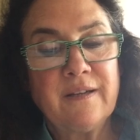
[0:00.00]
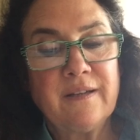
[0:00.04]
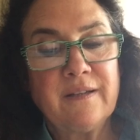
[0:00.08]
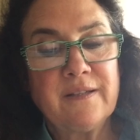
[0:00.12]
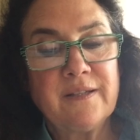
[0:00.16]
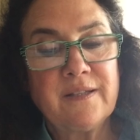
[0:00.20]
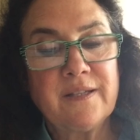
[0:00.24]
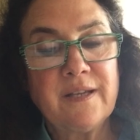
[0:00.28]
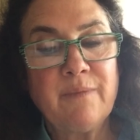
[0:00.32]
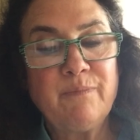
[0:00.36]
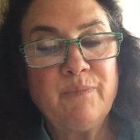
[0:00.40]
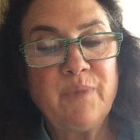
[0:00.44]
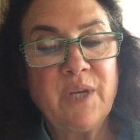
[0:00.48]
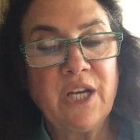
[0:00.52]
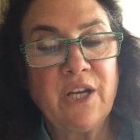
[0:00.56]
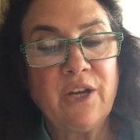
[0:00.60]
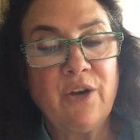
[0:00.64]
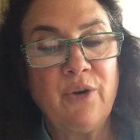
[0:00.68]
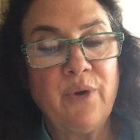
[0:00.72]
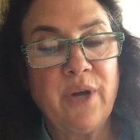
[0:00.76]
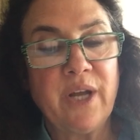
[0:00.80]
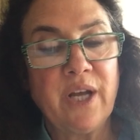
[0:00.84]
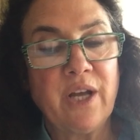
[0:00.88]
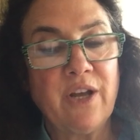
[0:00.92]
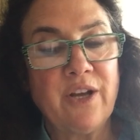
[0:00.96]
something
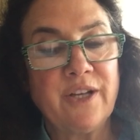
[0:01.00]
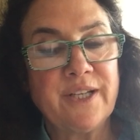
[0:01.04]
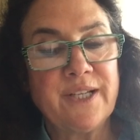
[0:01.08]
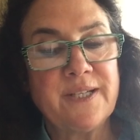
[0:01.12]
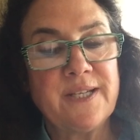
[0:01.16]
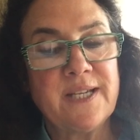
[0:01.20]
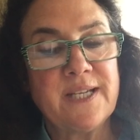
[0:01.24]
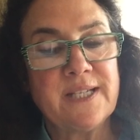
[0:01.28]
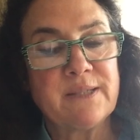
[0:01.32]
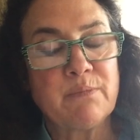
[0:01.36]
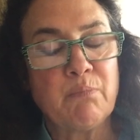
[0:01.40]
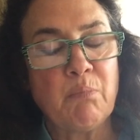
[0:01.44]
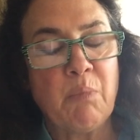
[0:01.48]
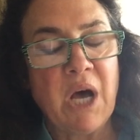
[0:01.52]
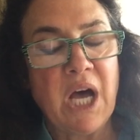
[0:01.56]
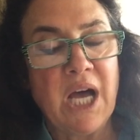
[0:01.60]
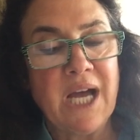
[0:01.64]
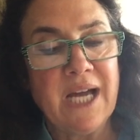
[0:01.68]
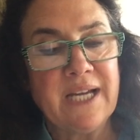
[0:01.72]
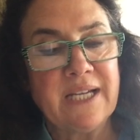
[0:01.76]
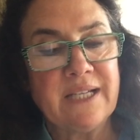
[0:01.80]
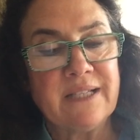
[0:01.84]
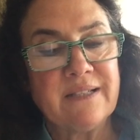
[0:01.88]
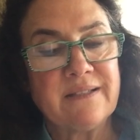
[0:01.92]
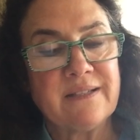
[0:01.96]
going on in his
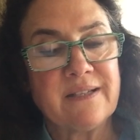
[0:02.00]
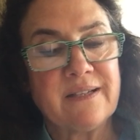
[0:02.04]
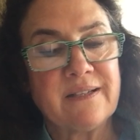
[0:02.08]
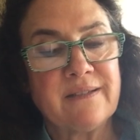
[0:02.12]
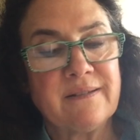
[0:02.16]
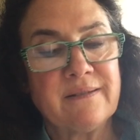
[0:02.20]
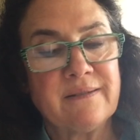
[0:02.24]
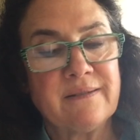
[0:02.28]
mind.